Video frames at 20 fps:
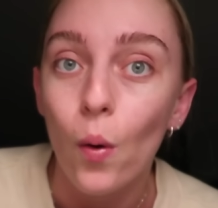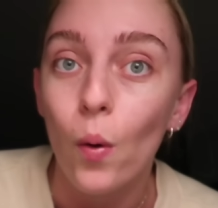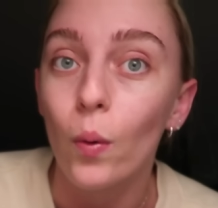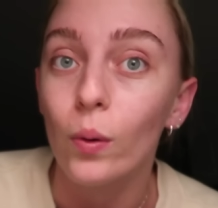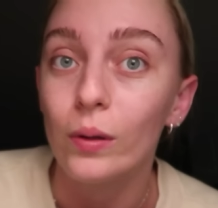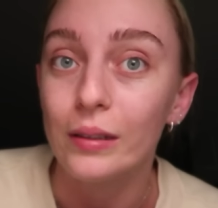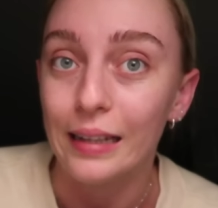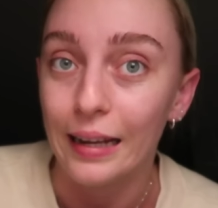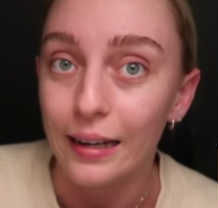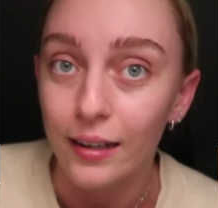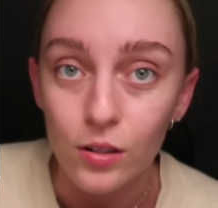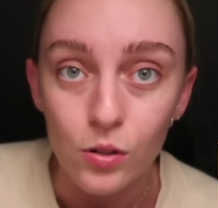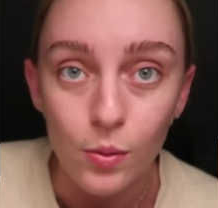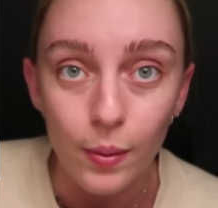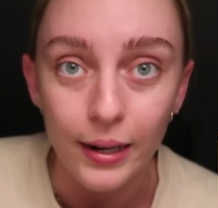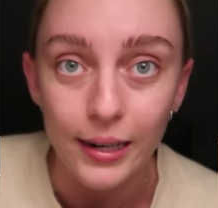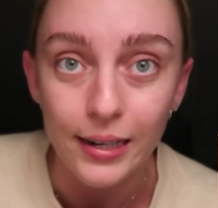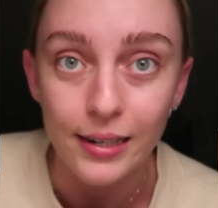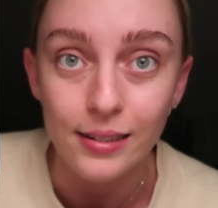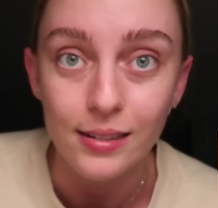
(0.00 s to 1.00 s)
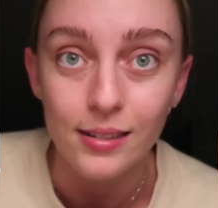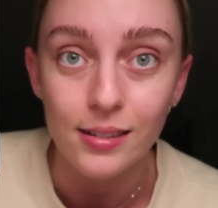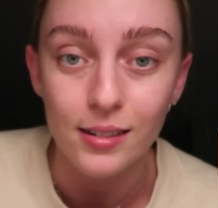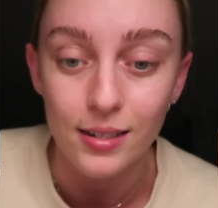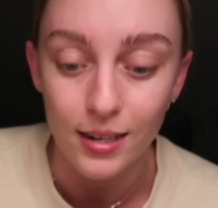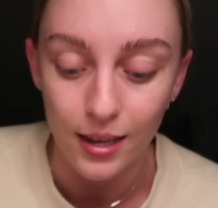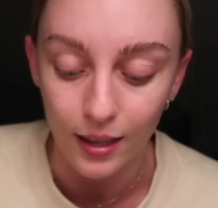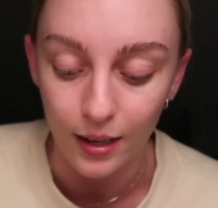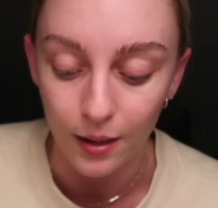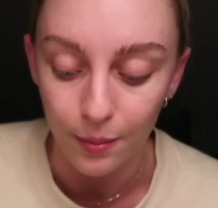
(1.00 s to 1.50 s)
or later 20s
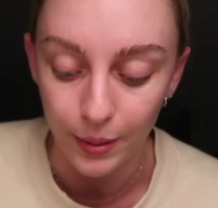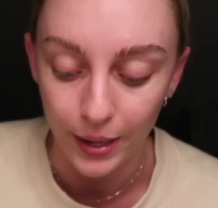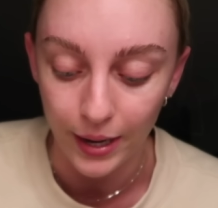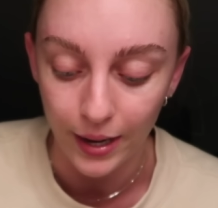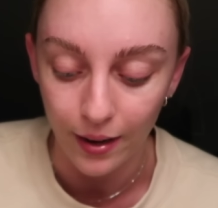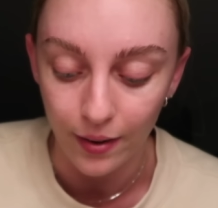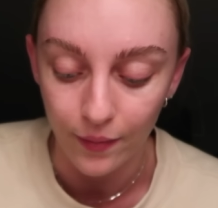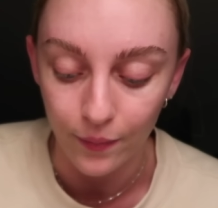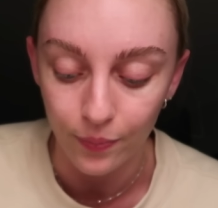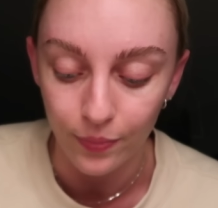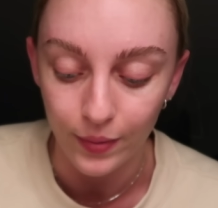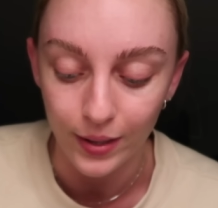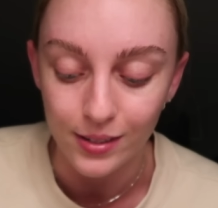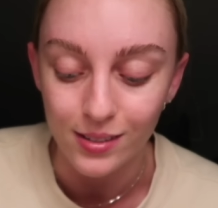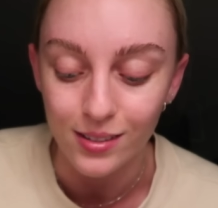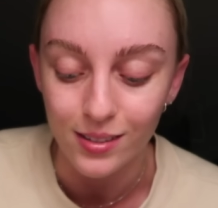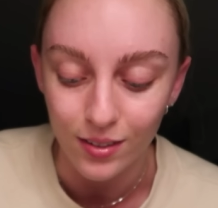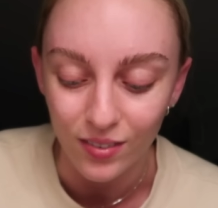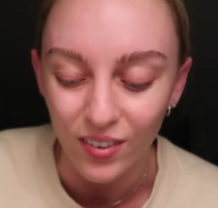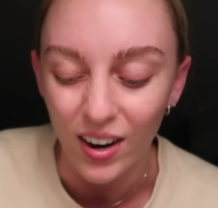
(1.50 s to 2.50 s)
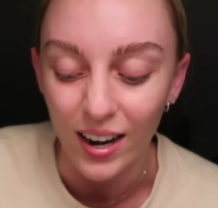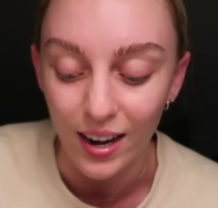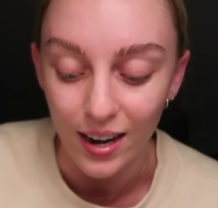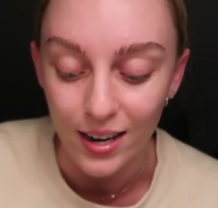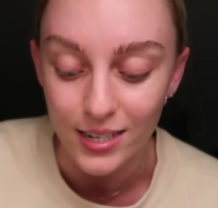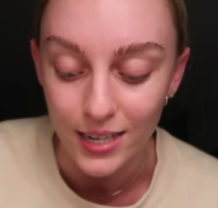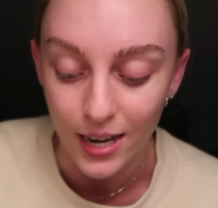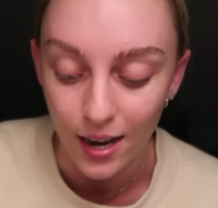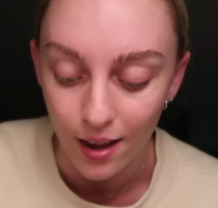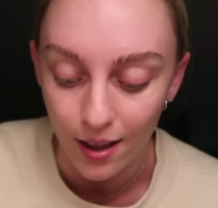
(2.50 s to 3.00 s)
telling me it's the right
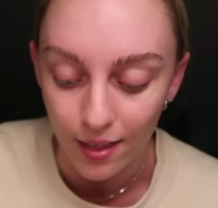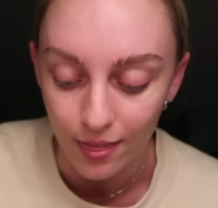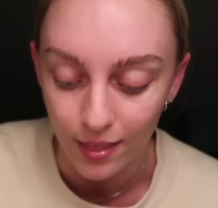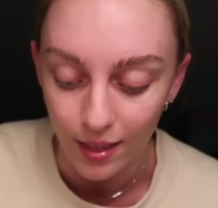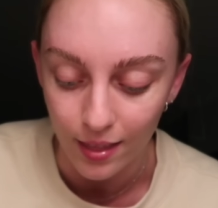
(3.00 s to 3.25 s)
idea and